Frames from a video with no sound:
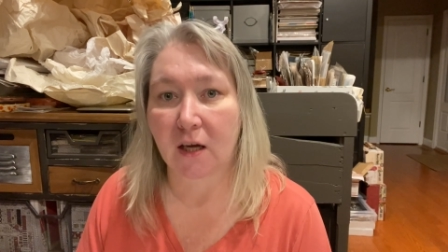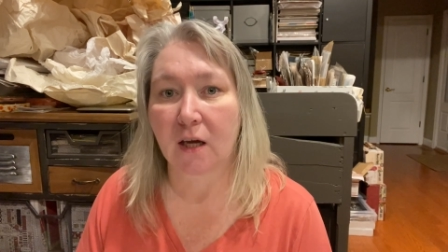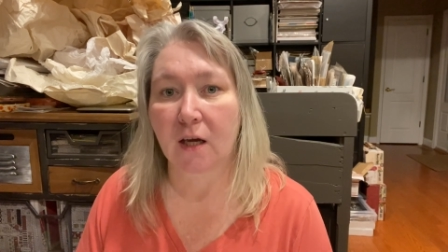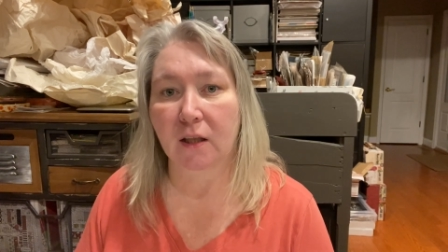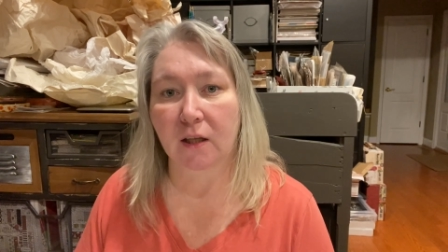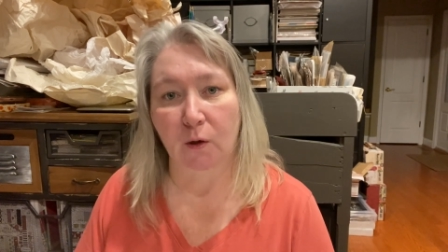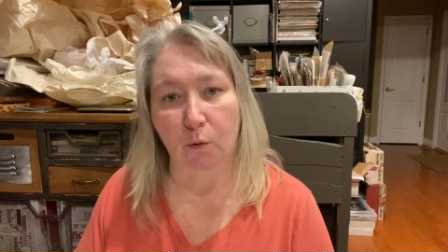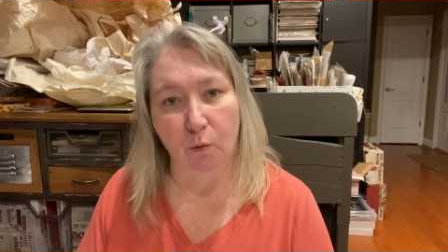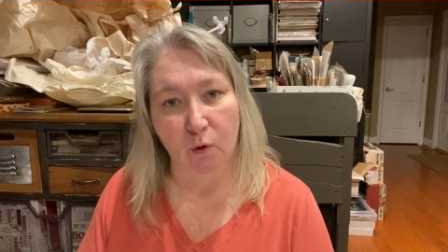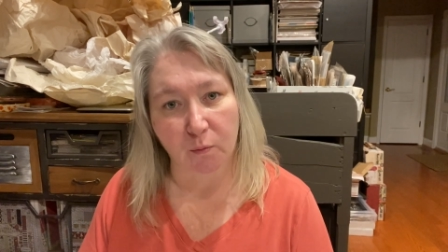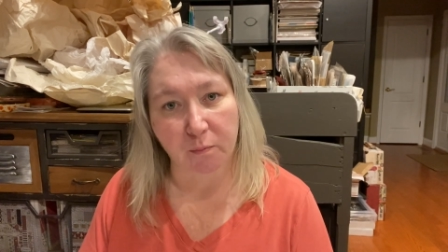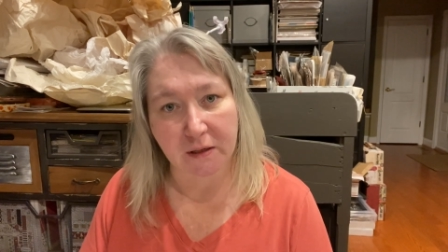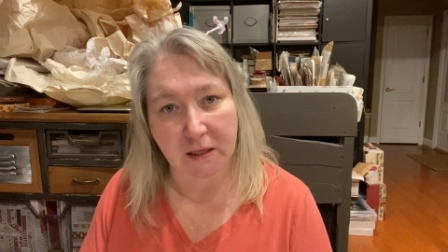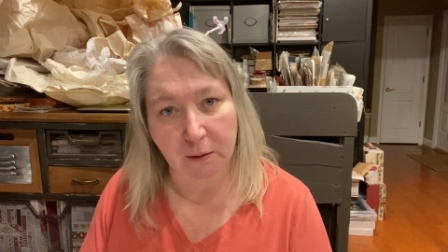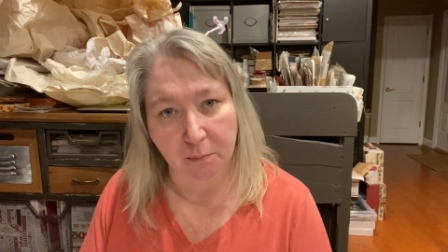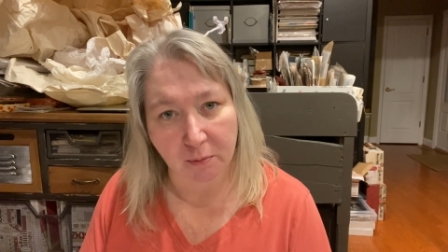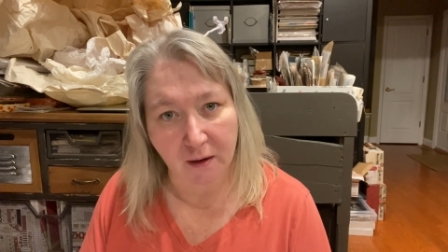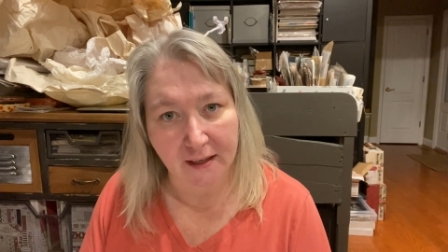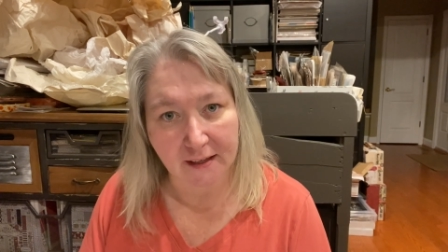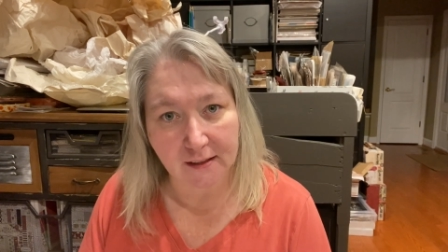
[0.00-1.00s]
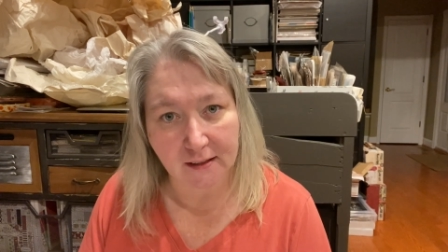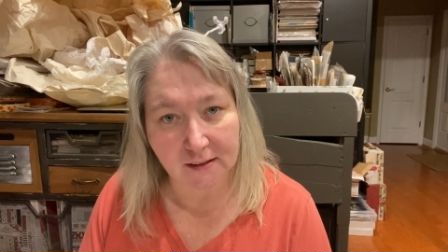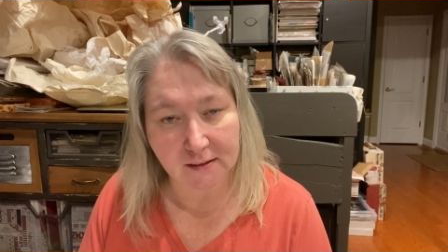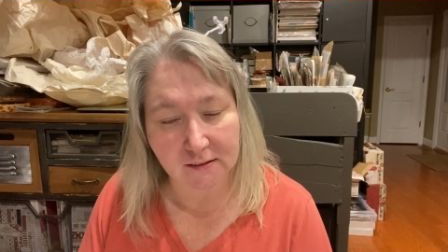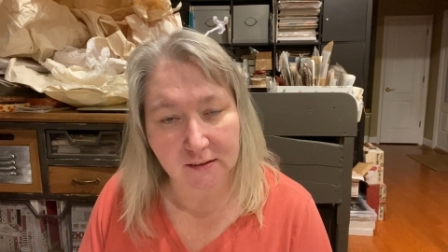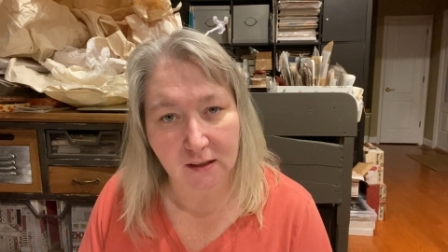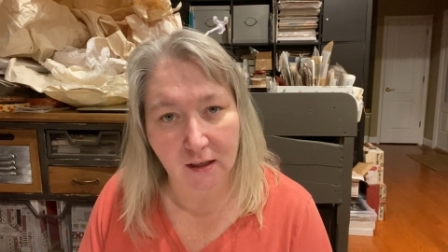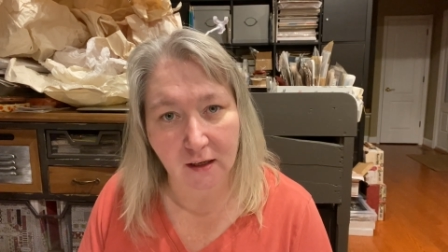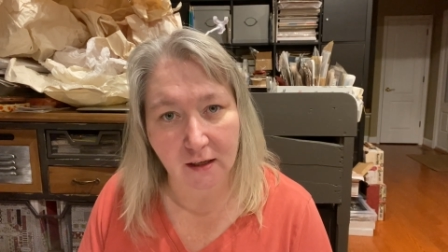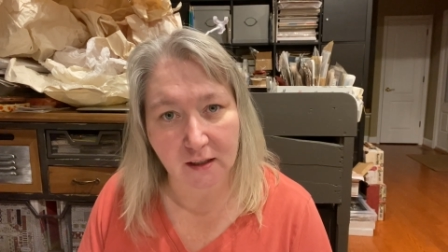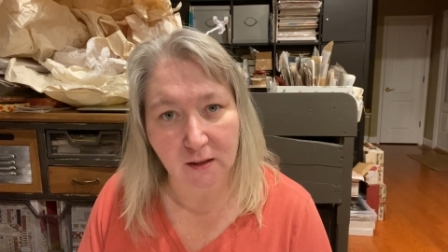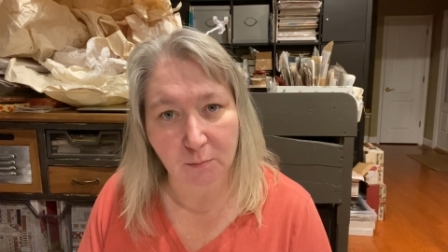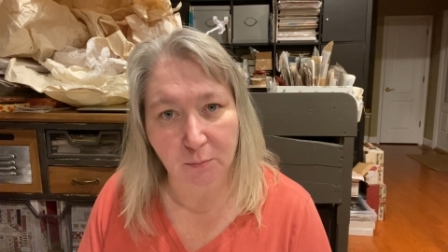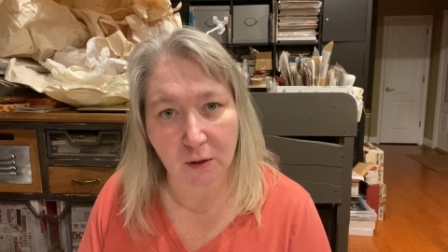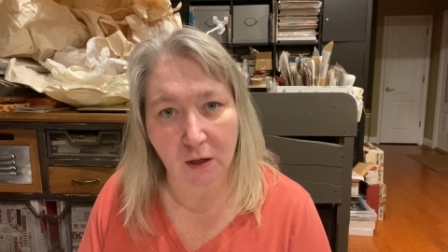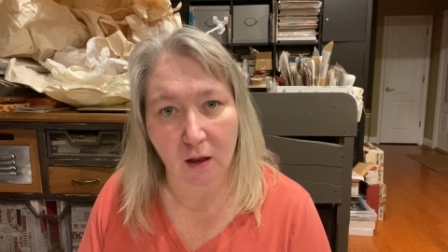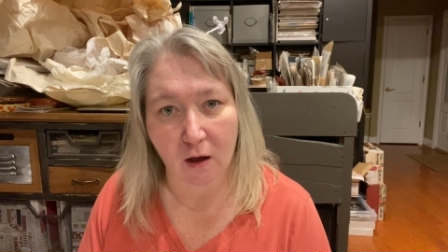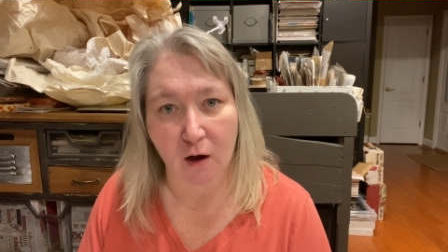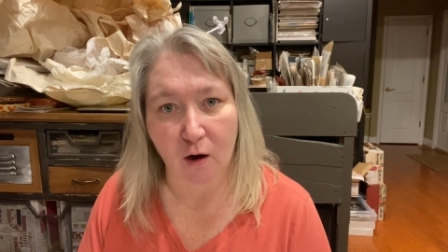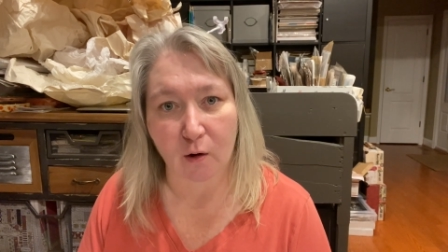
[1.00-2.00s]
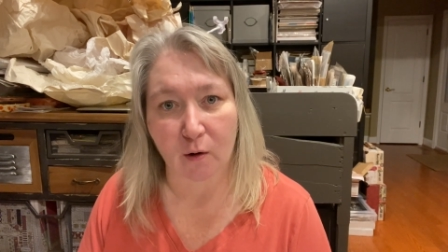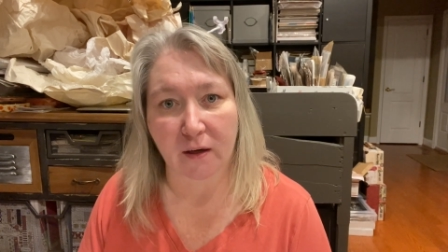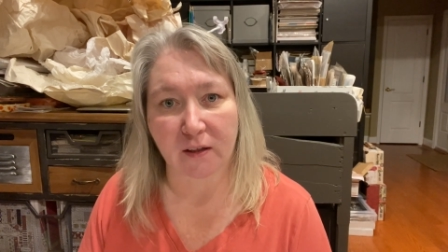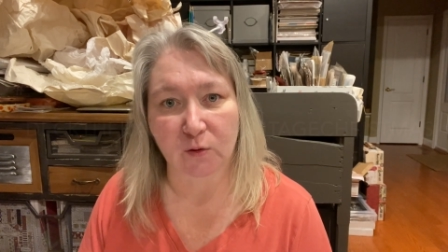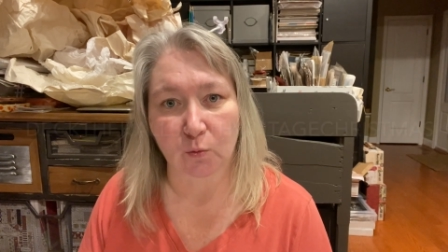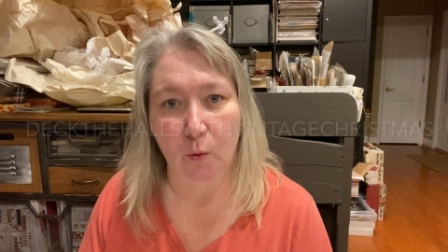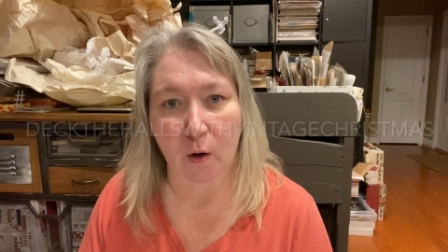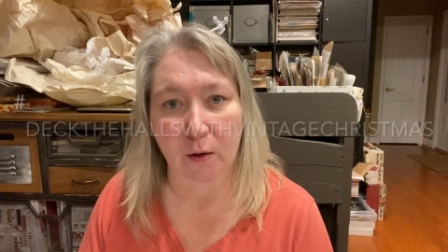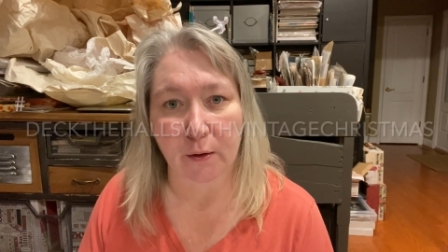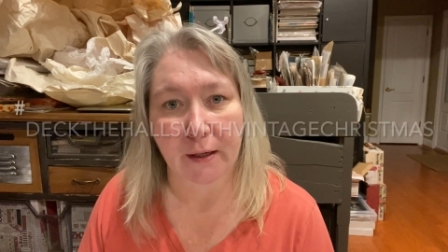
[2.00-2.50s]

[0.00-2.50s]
There will be a playlist link below as well